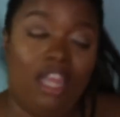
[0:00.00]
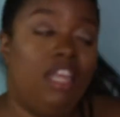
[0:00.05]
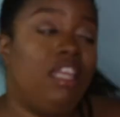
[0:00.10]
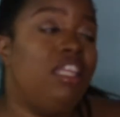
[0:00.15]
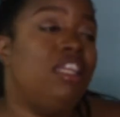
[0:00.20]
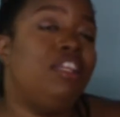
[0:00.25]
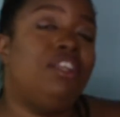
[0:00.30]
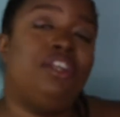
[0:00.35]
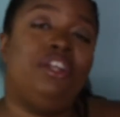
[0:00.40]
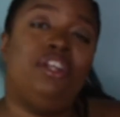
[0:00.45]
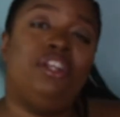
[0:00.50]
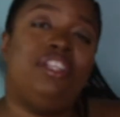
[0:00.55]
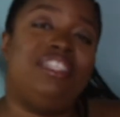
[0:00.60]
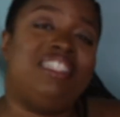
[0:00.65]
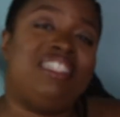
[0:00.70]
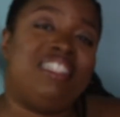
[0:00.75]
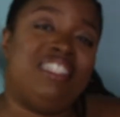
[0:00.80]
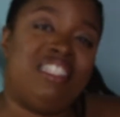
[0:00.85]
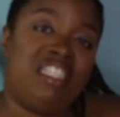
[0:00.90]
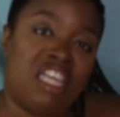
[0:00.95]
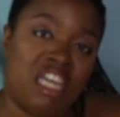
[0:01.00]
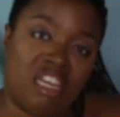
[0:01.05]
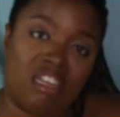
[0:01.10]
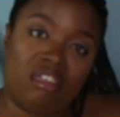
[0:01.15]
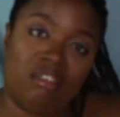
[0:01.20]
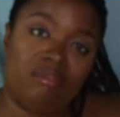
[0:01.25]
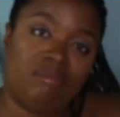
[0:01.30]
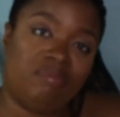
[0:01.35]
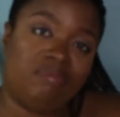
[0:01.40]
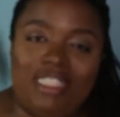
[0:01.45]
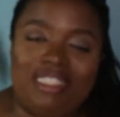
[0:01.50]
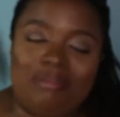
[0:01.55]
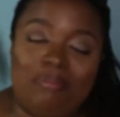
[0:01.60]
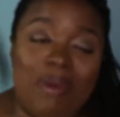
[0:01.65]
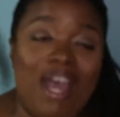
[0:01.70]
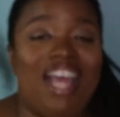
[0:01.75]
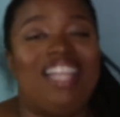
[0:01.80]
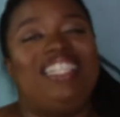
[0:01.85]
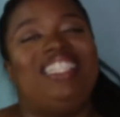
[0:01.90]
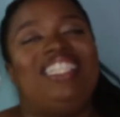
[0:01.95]
Your girl is sick.
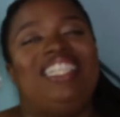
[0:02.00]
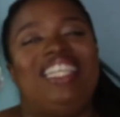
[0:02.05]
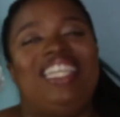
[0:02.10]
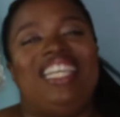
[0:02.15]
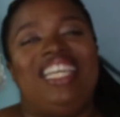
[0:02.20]
But